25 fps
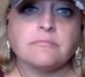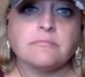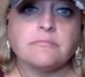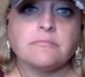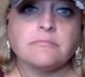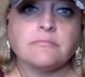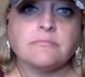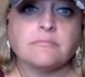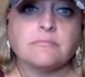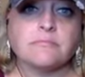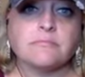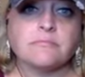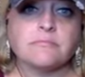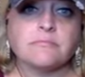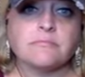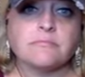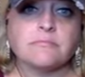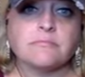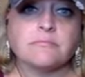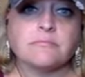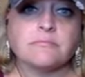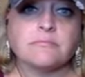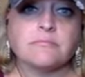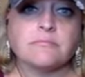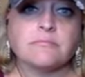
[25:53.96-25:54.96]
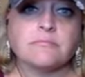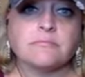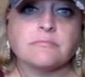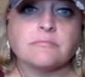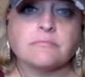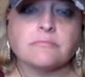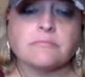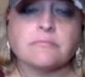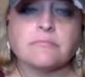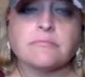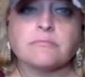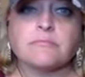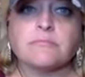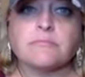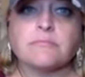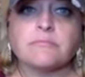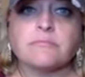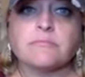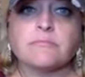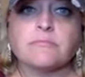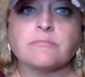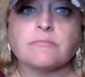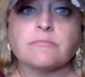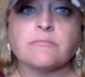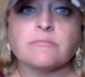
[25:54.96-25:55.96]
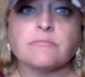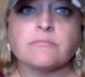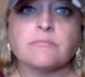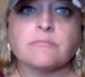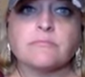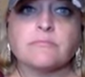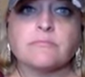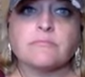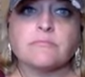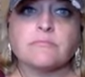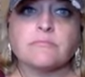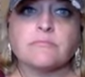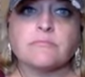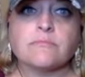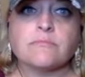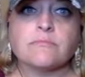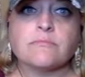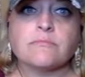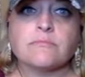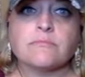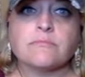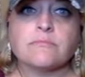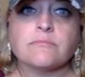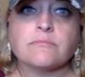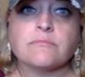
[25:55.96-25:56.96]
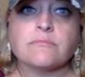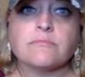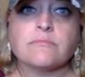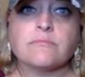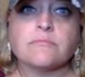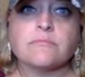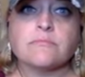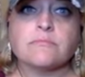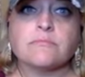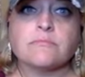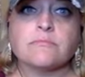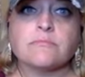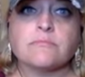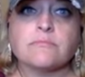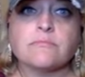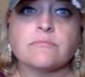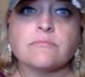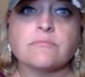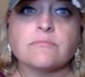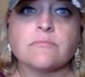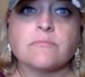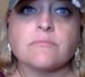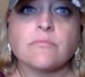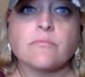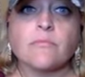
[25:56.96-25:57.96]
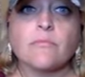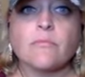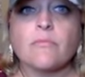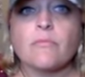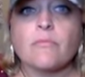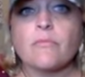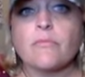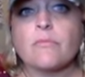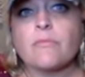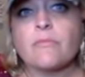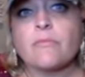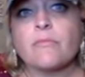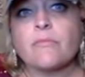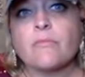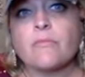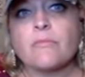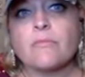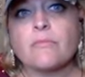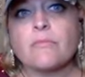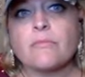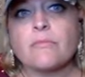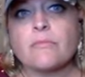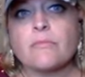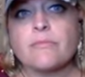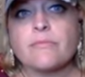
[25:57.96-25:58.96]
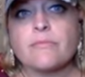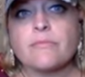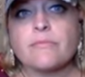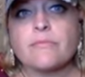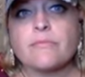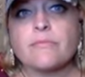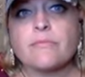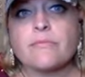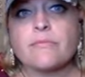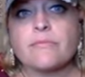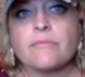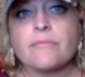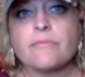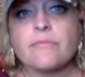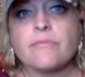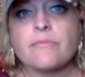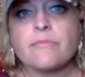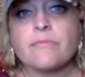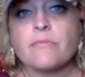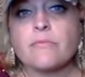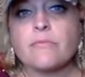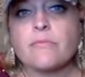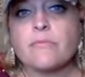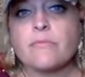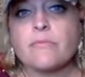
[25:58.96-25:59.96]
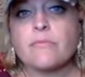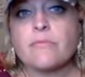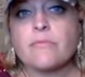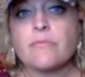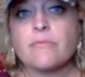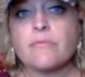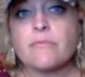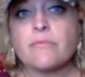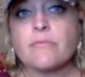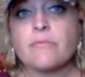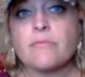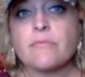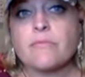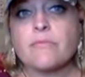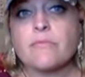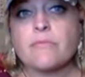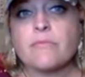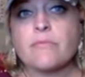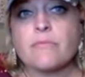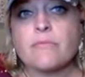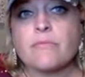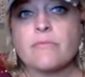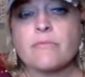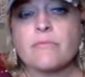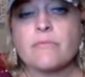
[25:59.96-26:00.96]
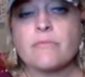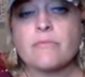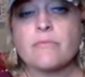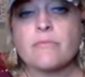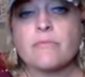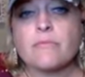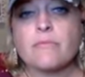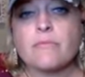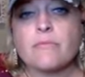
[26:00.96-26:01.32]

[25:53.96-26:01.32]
(not speaking)